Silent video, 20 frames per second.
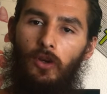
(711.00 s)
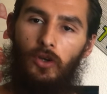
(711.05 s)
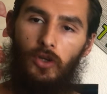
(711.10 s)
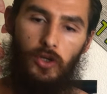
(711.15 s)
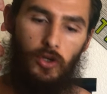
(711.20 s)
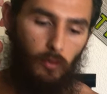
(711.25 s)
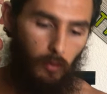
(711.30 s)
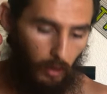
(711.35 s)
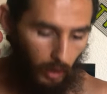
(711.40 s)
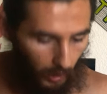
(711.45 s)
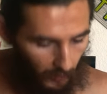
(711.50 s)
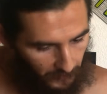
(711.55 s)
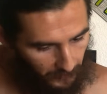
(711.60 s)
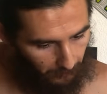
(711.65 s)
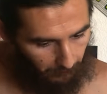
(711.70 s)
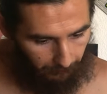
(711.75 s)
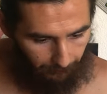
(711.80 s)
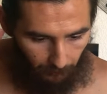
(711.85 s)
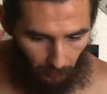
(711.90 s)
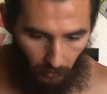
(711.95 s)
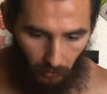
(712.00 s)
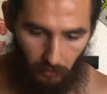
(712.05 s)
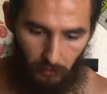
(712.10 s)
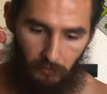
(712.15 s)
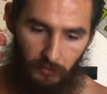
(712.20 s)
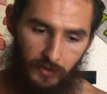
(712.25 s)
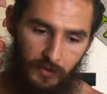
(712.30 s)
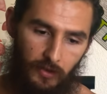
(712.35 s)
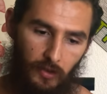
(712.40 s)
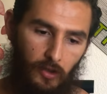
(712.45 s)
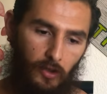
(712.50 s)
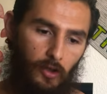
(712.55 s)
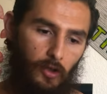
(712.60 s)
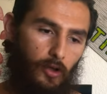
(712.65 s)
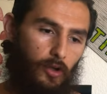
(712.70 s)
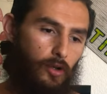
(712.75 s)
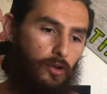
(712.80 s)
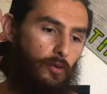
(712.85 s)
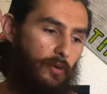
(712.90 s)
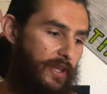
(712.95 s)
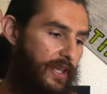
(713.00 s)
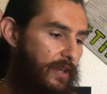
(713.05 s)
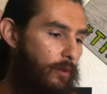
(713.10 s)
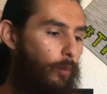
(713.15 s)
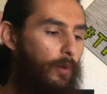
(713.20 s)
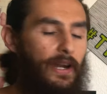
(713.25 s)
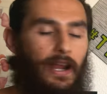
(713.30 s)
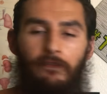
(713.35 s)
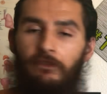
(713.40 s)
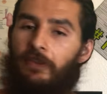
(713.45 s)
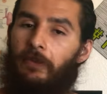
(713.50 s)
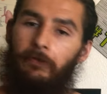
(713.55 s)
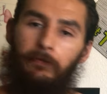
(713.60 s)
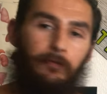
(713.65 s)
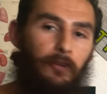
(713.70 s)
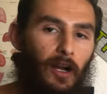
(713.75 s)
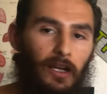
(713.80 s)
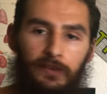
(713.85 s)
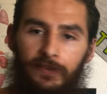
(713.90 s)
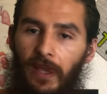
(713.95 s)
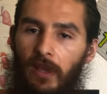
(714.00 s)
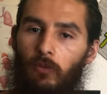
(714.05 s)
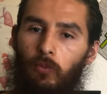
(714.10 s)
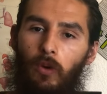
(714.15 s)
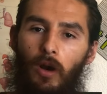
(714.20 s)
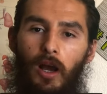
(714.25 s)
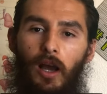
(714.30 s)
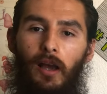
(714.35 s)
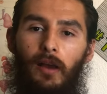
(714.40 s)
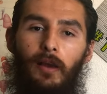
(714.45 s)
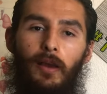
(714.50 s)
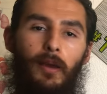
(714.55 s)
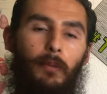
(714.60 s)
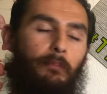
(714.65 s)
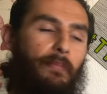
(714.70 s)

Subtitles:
who are on their phones, who eat whatever the fuck they want.